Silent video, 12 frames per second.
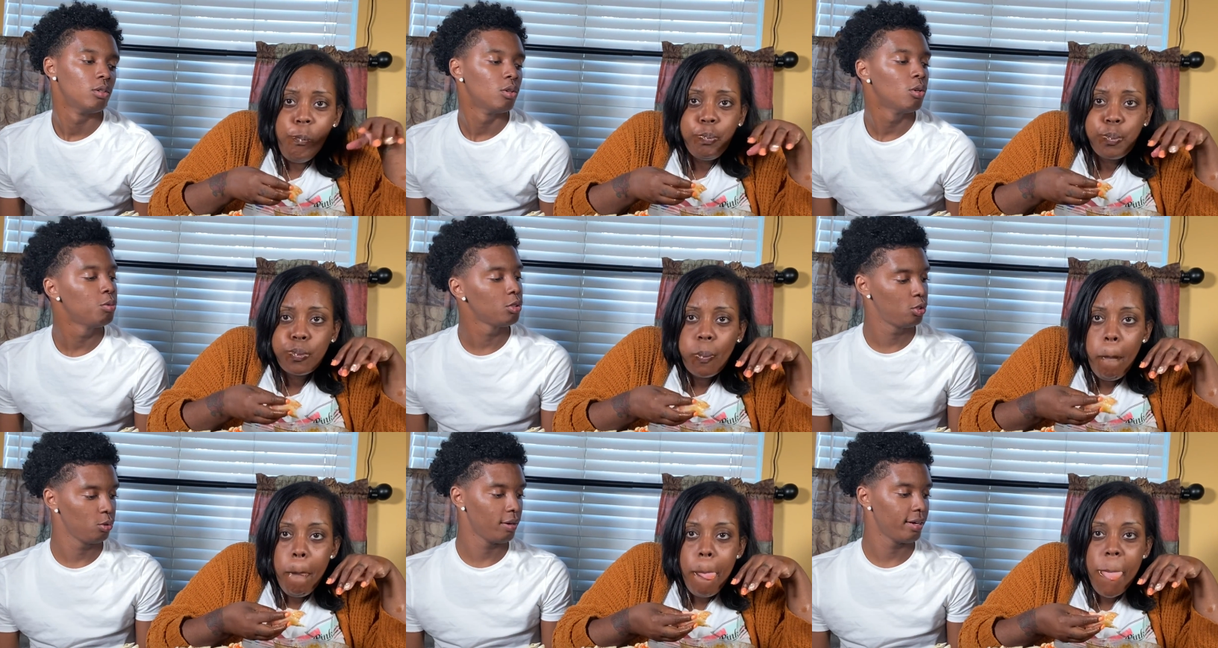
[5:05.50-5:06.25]
Speaker 1: Who
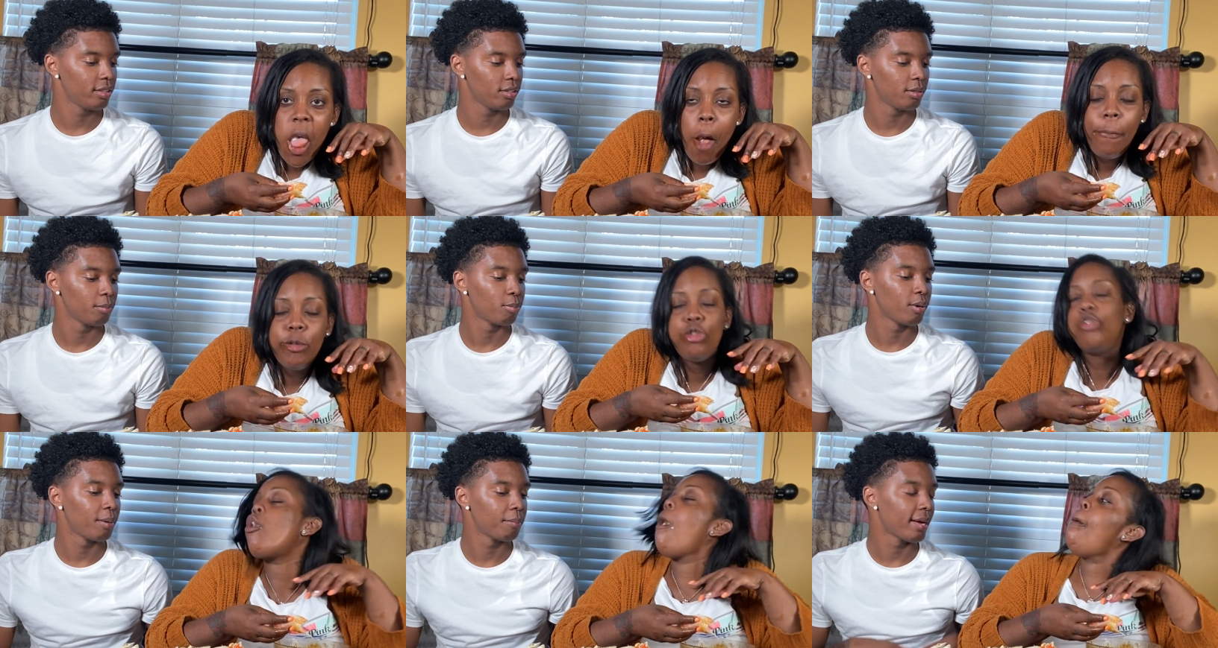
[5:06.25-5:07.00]
would you rather
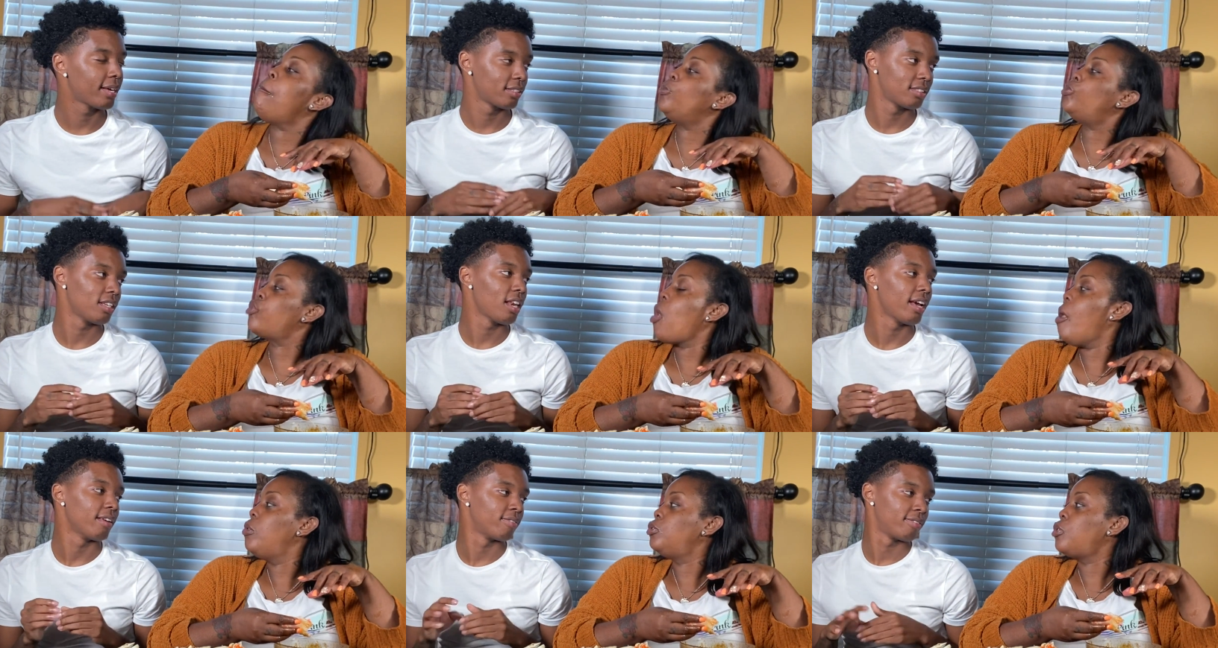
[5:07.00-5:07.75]
bring back to
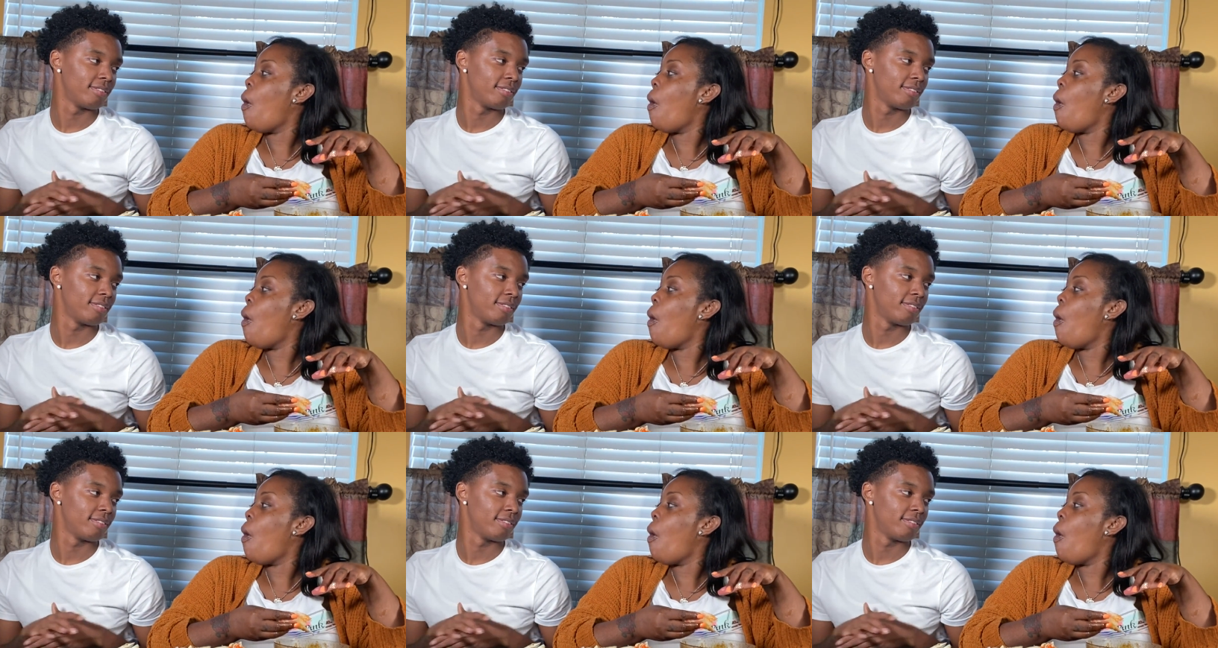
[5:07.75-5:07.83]
life?